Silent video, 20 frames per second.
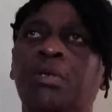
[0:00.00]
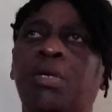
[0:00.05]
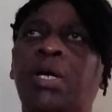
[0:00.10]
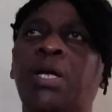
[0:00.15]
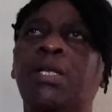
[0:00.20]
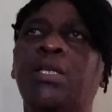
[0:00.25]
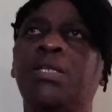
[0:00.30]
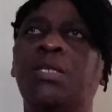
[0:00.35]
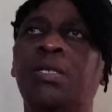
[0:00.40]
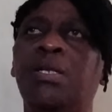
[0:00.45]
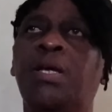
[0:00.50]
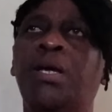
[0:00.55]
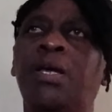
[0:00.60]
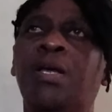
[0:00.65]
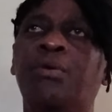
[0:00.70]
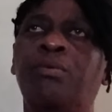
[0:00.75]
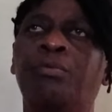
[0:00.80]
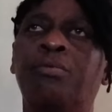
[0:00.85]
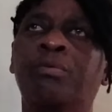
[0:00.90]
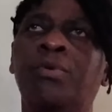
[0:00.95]
until
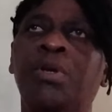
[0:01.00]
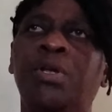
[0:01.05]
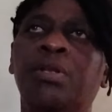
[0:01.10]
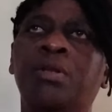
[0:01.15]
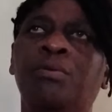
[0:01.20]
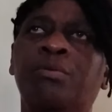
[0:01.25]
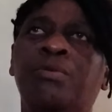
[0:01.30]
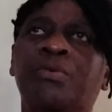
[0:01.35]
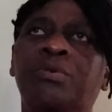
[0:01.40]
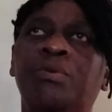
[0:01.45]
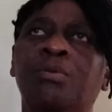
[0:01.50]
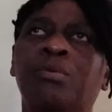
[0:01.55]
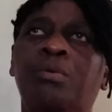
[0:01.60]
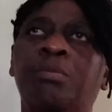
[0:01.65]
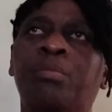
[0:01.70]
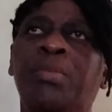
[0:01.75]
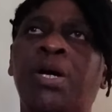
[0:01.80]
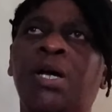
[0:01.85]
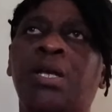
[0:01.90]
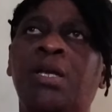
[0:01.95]
I really
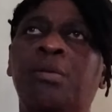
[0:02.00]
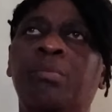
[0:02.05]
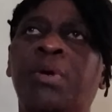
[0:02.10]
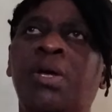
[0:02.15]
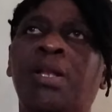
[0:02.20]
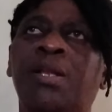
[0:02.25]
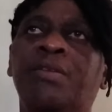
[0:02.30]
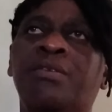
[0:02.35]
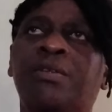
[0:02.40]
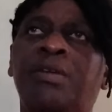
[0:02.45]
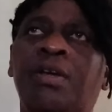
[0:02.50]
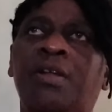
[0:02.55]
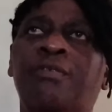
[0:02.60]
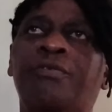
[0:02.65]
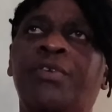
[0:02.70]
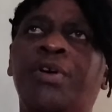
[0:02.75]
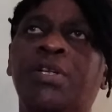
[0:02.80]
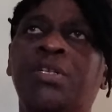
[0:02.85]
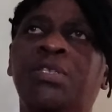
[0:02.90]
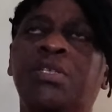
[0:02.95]
look back in
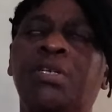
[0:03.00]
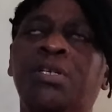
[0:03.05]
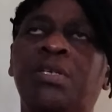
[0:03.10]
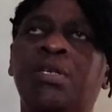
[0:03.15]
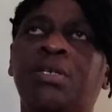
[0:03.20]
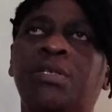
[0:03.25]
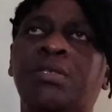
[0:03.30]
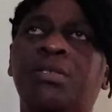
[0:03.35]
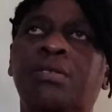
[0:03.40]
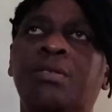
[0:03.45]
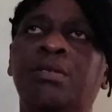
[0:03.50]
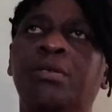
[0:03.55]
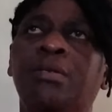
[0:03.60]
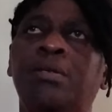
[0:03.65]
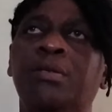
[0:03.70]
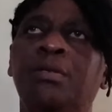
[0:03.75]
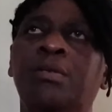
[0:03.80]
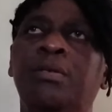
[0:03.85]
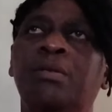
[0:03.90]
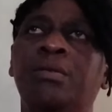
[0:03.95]
myself and say, yes,
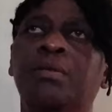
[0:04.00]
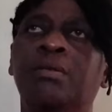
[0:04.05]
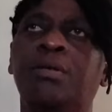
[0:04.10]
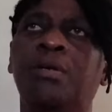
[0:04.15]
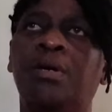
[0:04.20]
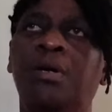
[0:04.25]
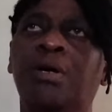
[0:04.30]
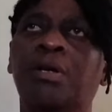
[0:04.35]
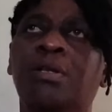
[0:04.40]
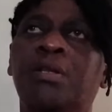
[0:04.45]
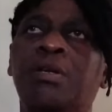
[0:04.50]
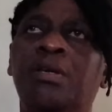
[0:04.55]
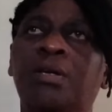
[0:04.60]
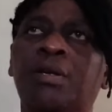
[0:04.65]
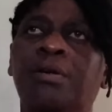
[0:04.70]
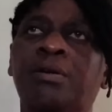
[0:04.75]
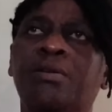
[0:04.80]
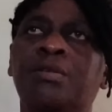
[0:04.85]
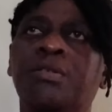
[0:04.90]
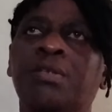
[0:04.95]
God
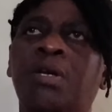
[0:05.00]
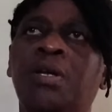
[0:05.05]
cares.